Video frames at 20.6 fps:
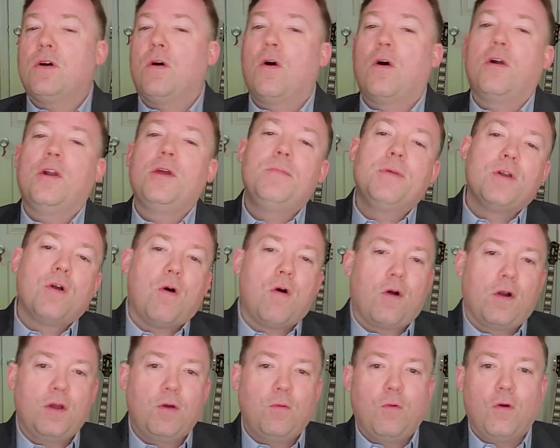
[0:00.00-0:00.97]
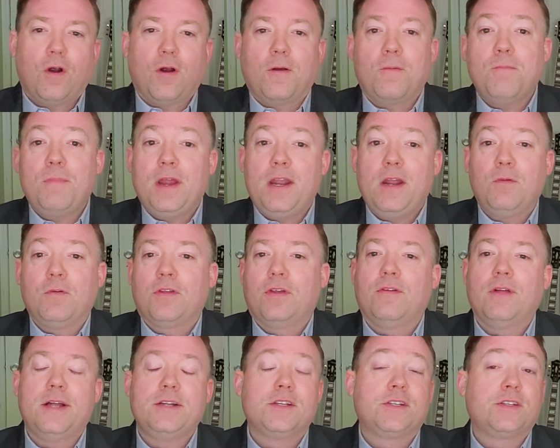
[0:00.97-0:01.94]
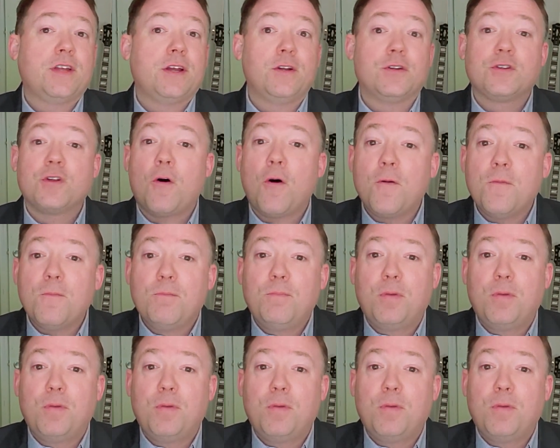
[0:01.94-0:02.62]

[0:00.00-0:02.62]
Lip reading: already been hard at work meeting with the legislators on